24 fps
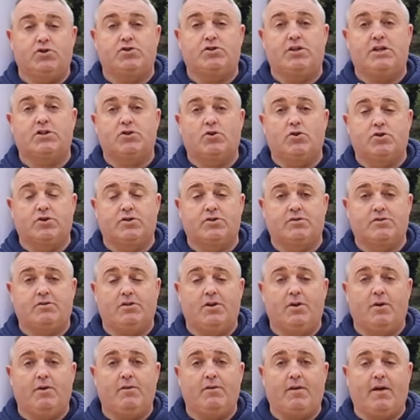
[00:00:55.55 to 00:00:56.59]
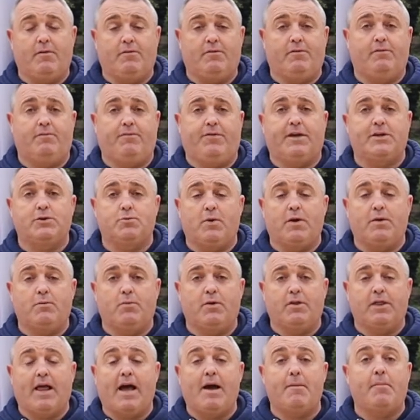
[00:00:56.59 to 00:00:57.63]
just discuss, you know, things with
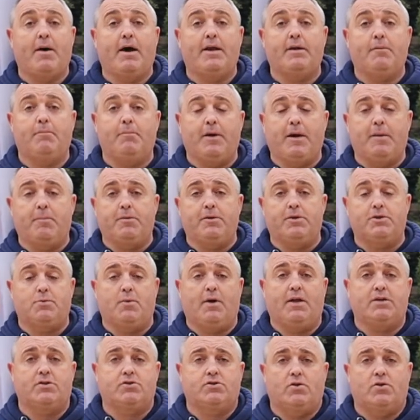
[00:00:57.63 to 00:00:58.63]
like-minded people as well.